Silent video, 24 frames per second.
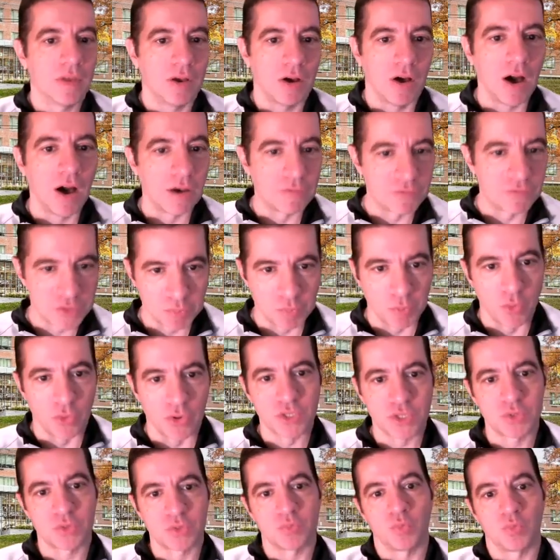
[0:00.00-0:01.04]
off
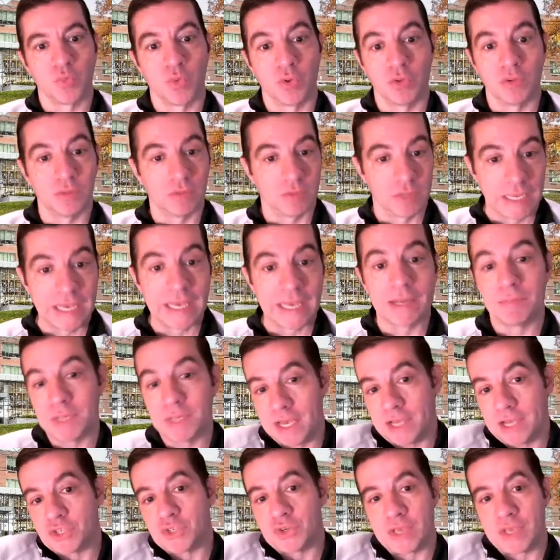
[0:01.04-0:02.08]
sports will land
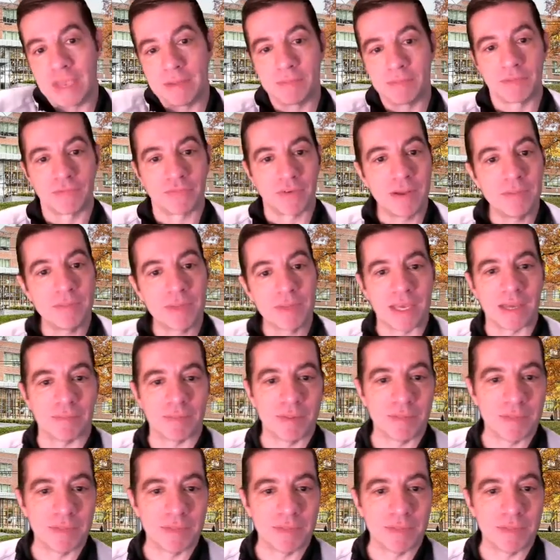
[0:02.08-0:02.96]
because you came to Framingham.